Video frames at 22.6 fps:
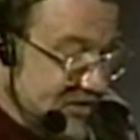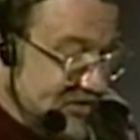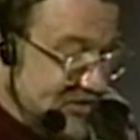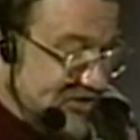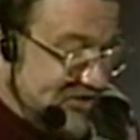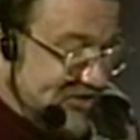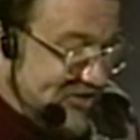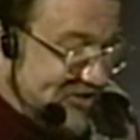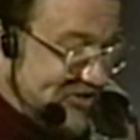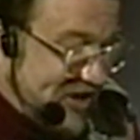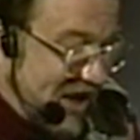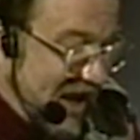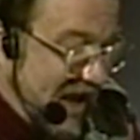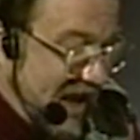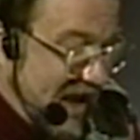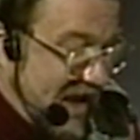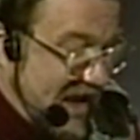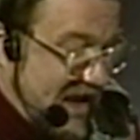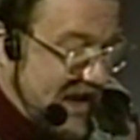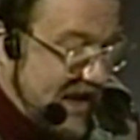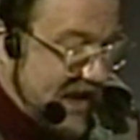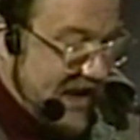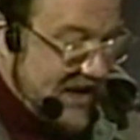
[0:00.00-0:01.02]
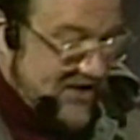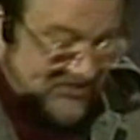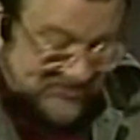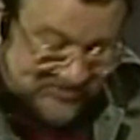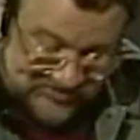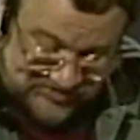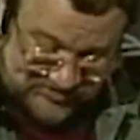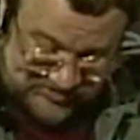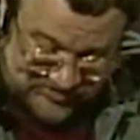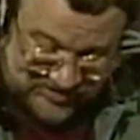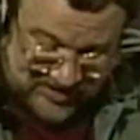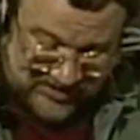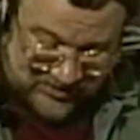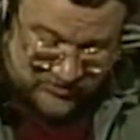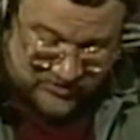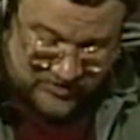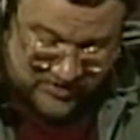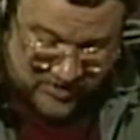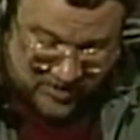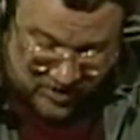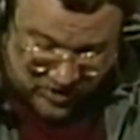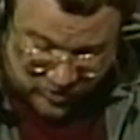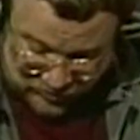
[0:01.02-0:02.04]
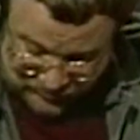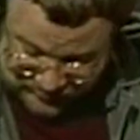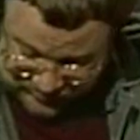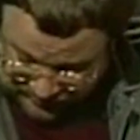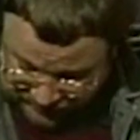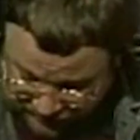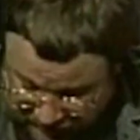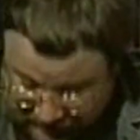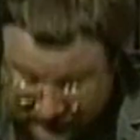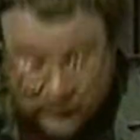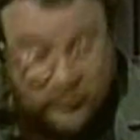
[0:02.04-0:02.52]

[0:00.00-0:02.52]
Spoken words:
say and sing the notes.